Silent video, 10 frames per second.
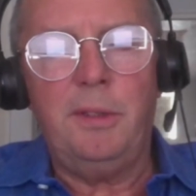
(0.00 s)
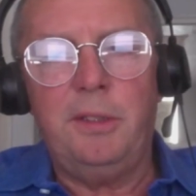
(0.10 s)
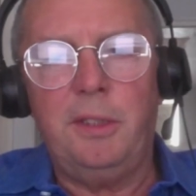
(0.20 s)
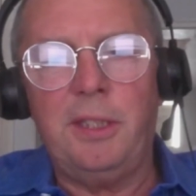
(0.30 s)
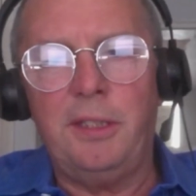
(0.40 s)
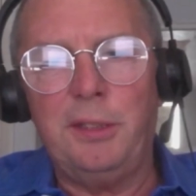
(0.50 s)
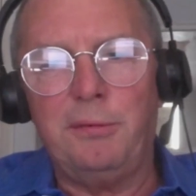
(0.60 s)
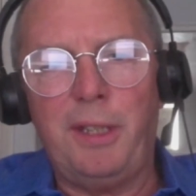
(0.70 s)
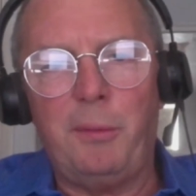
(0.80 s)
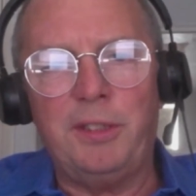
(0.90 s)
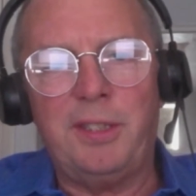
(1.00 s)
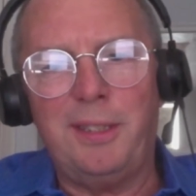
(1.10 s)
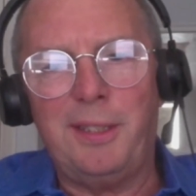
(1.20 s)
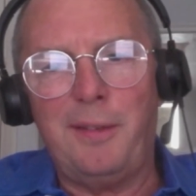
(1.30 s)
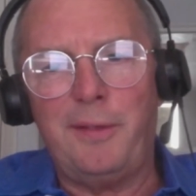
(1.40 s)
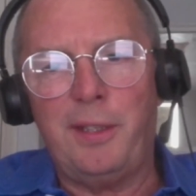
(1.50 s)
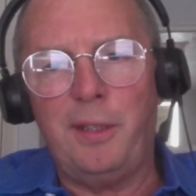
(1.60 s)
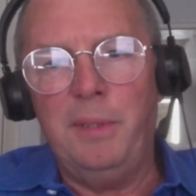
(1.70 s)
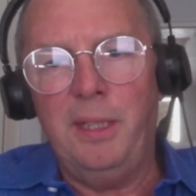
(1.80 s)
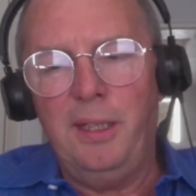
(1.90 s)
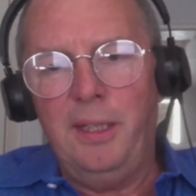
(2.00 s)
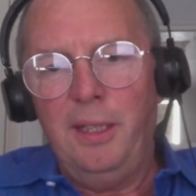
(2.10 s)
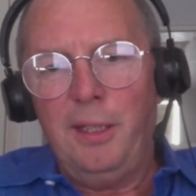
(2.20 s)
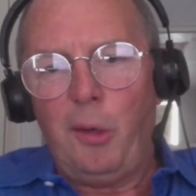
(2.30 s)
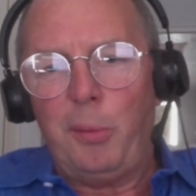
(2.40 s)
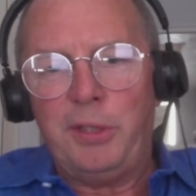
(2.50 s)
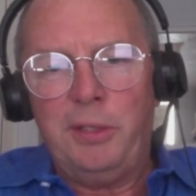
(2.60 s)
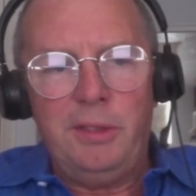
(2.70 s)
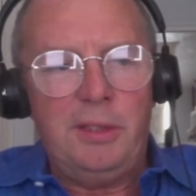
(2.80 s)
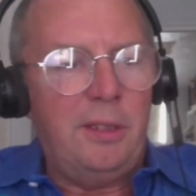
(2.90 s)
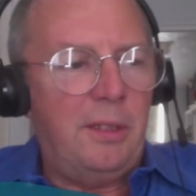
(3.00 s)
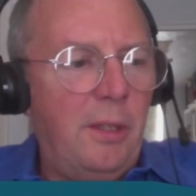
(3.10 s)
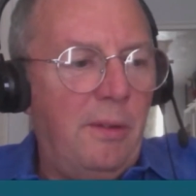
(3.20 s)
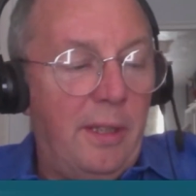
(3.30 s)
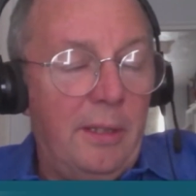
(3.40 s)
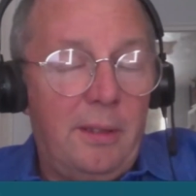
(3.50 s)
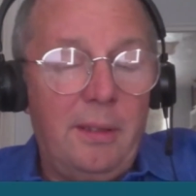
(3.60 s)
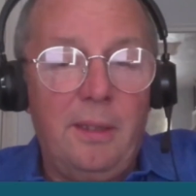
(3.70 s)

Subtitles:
as you said, this is really a once in a lifetime opportunity to do this.